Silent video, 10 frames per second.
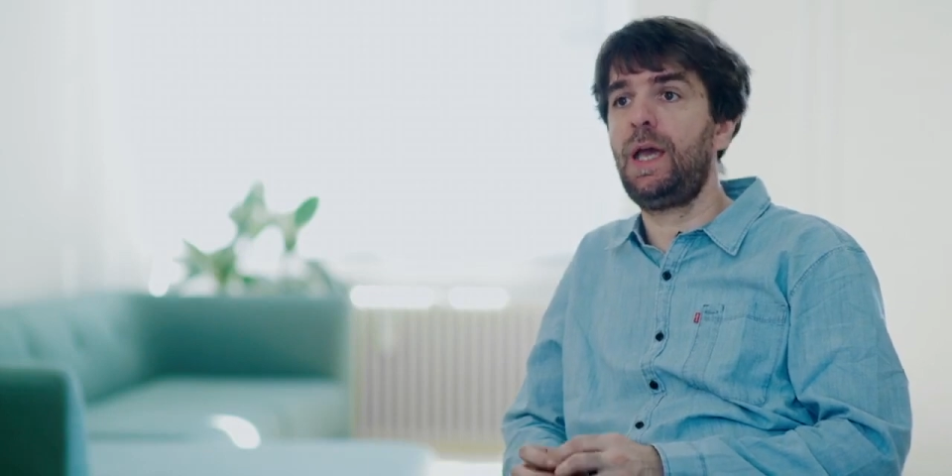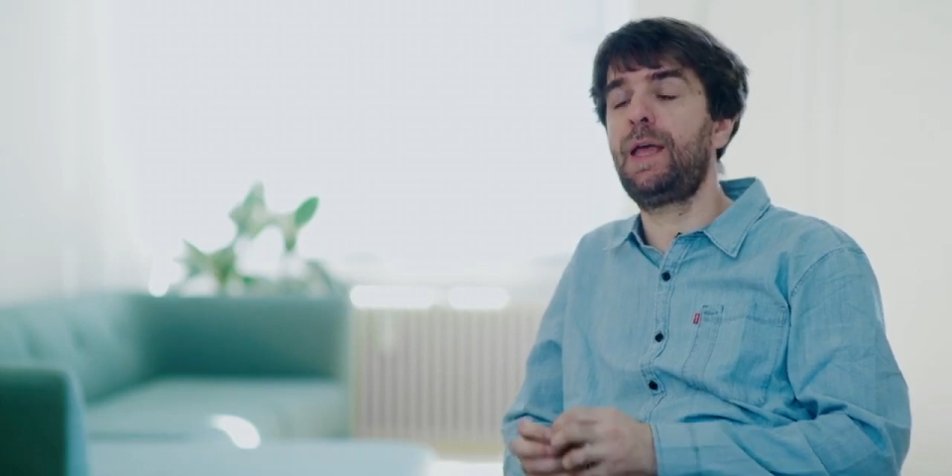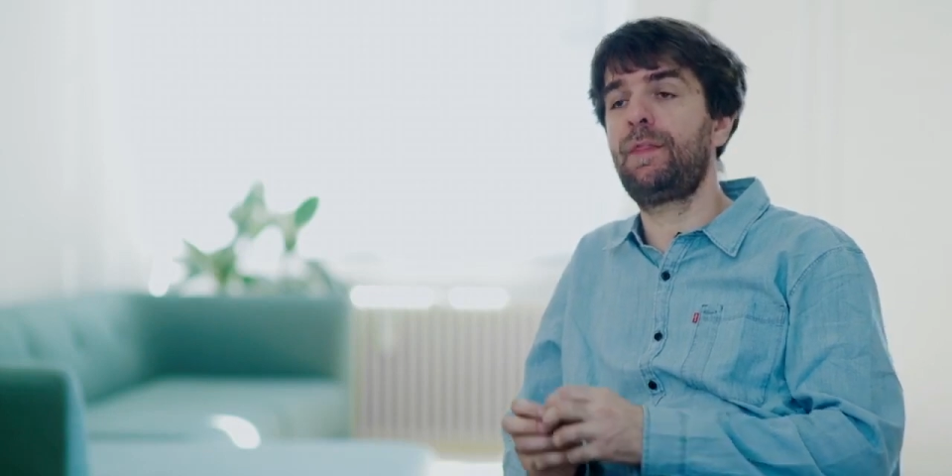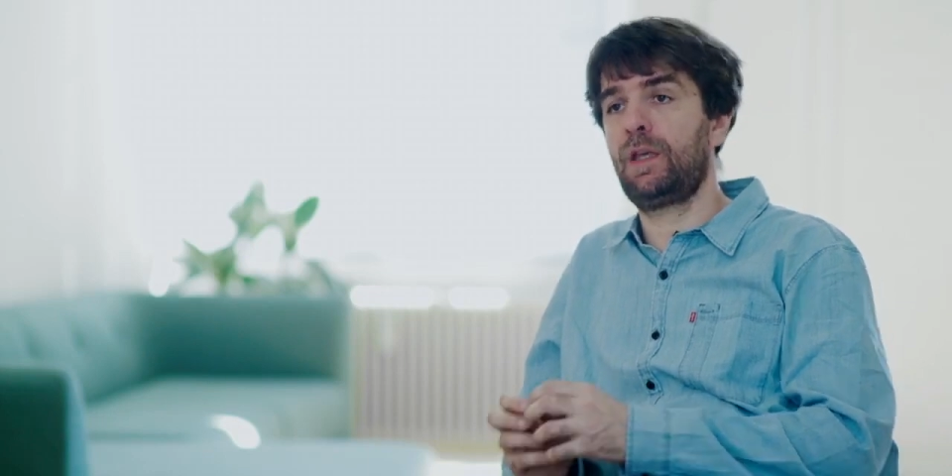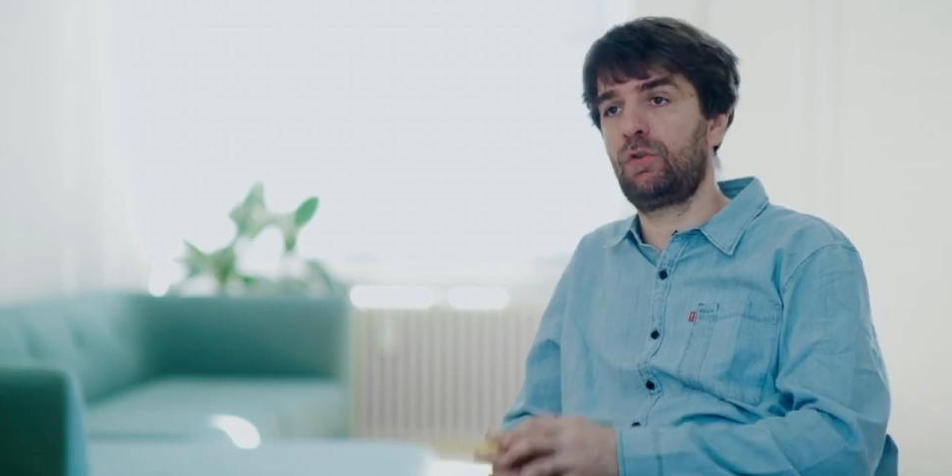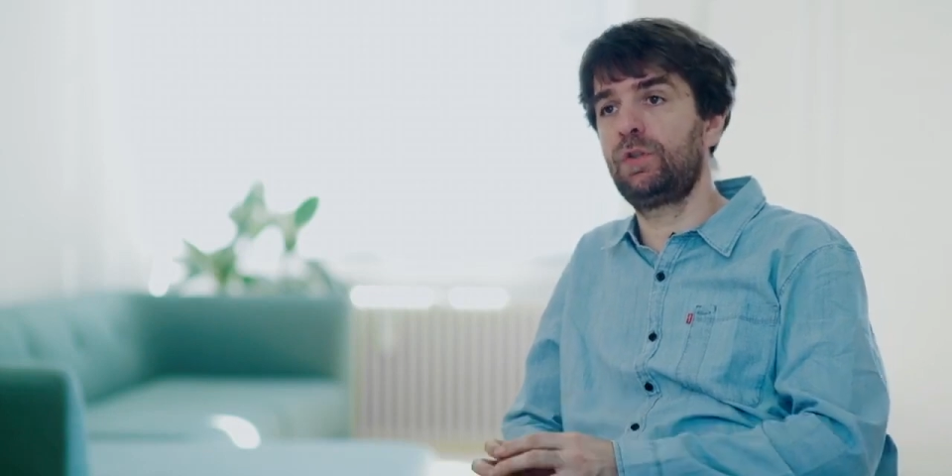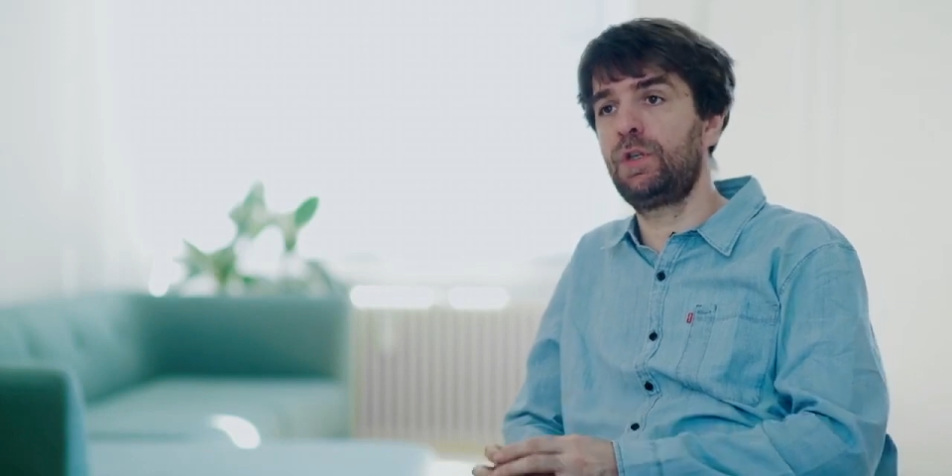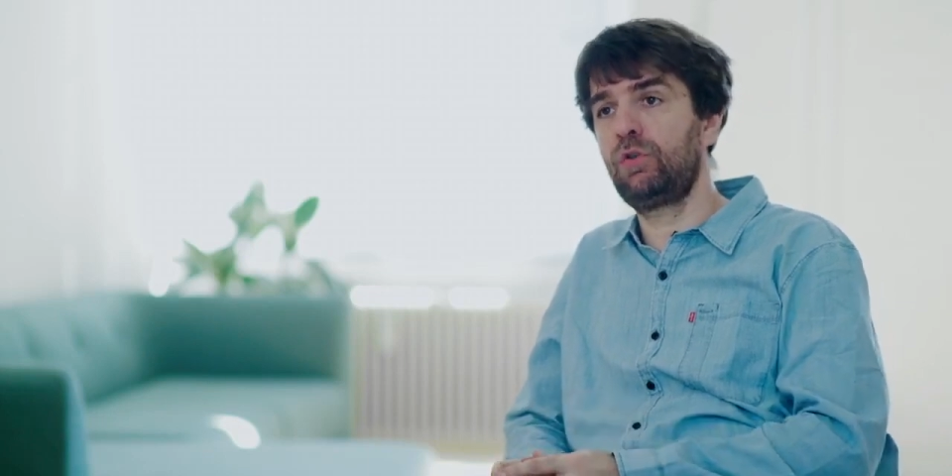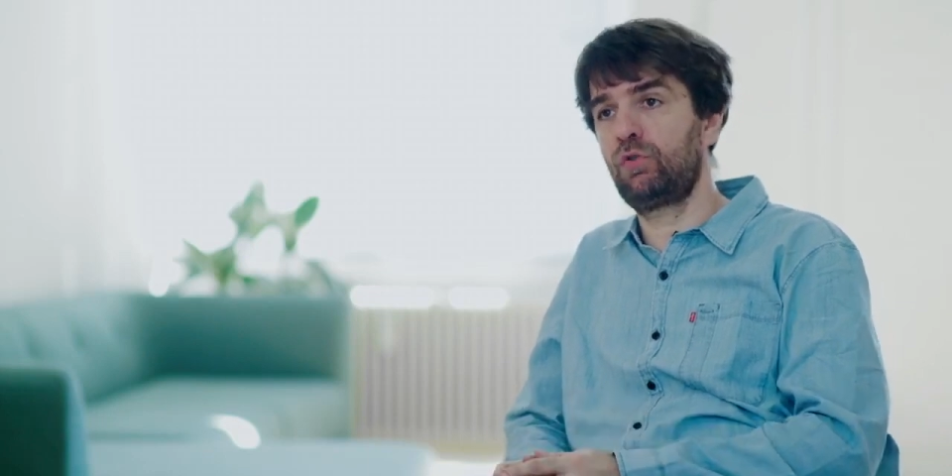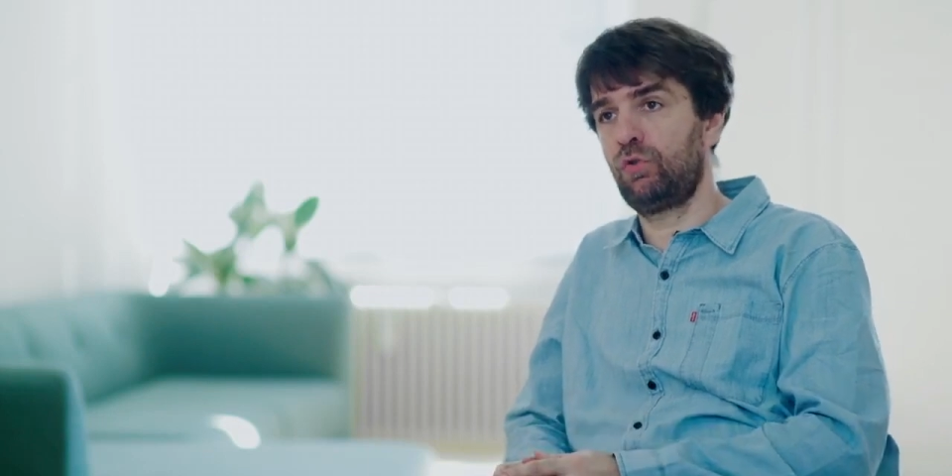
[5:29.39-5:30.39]
and they
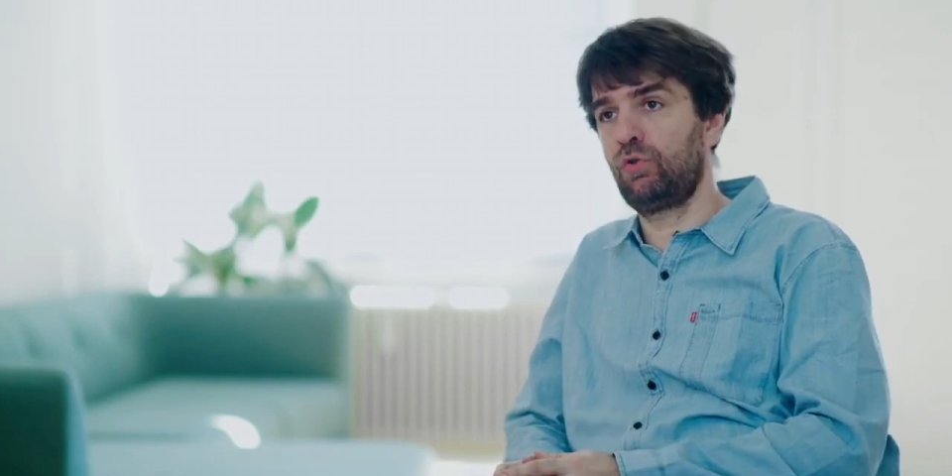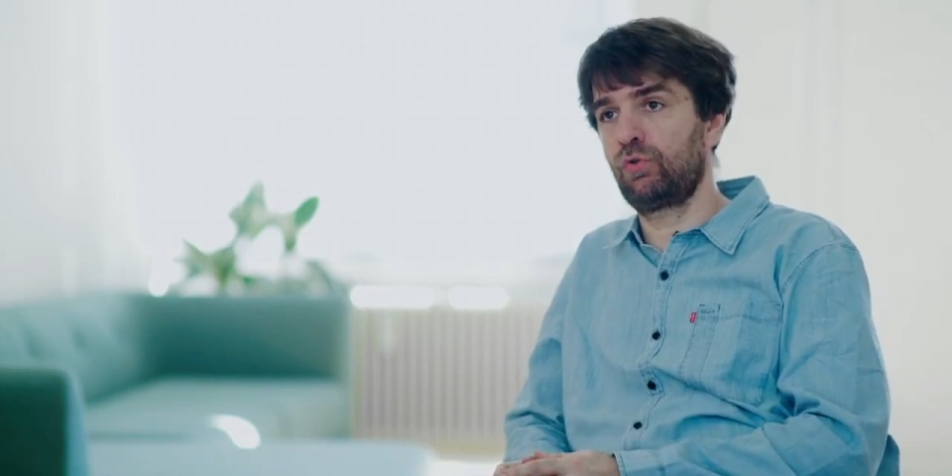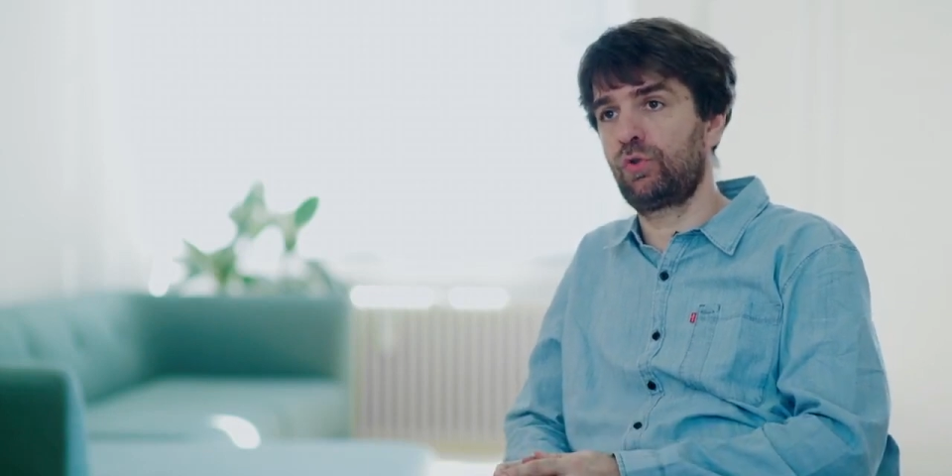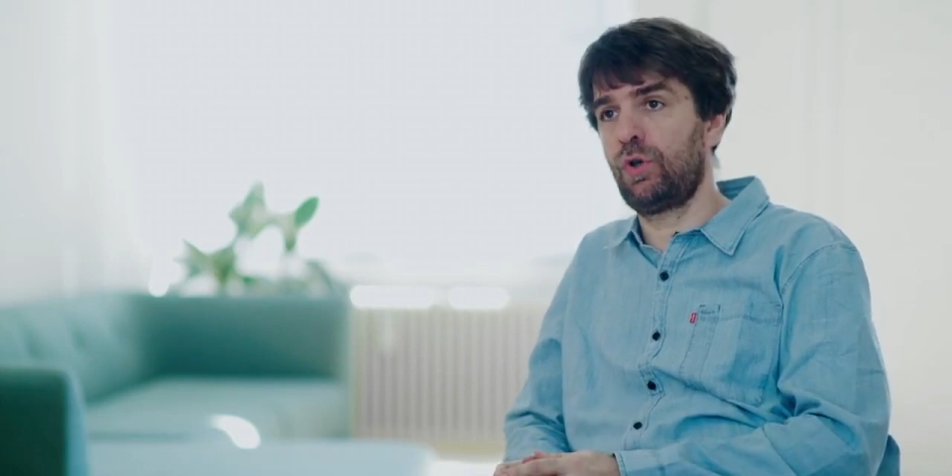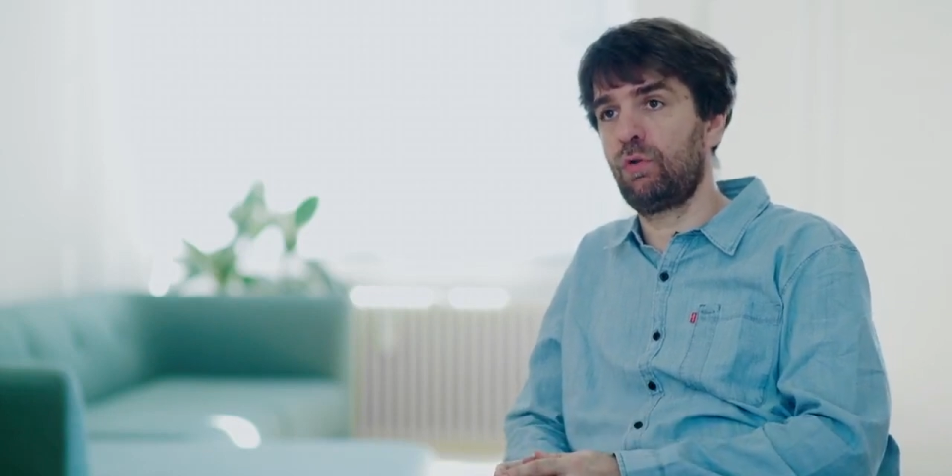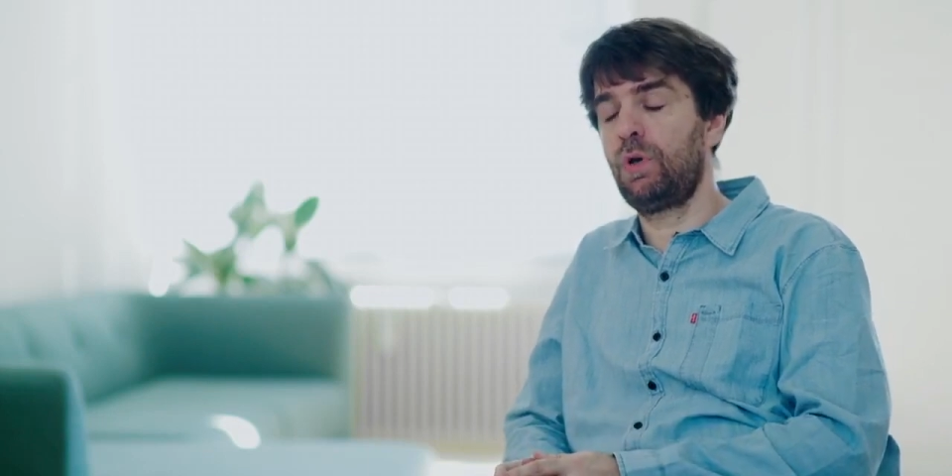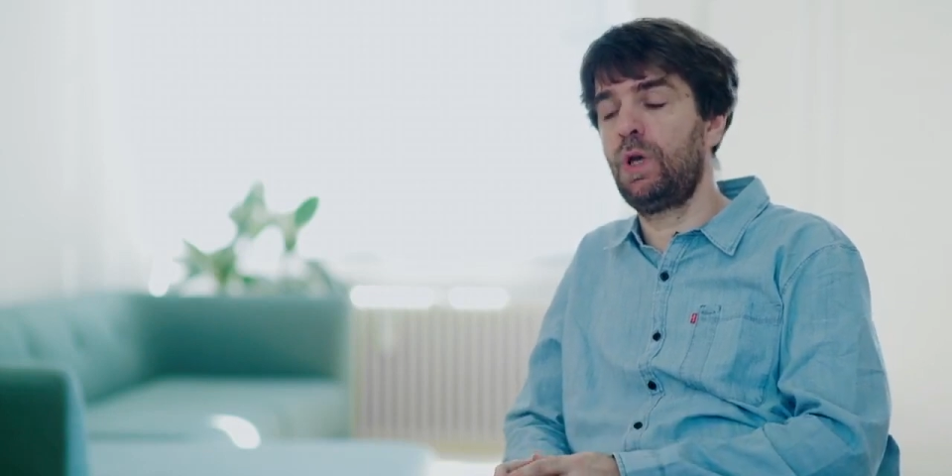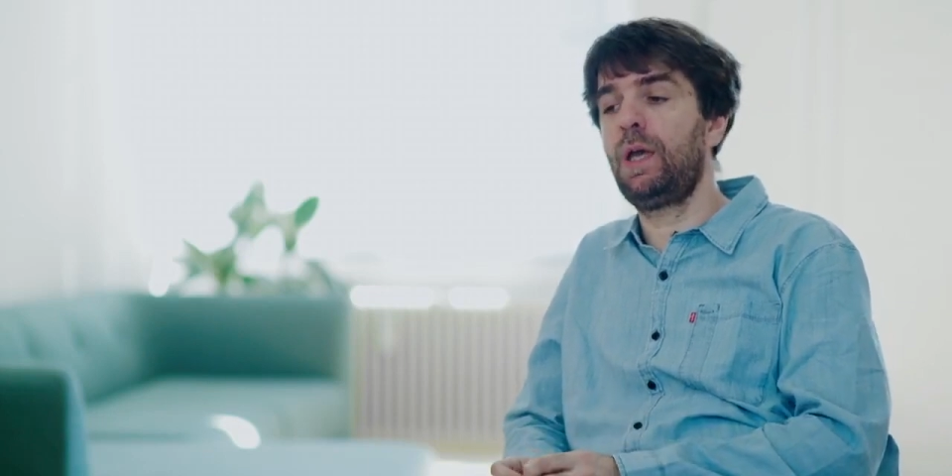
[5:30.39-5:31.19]
continue to do so,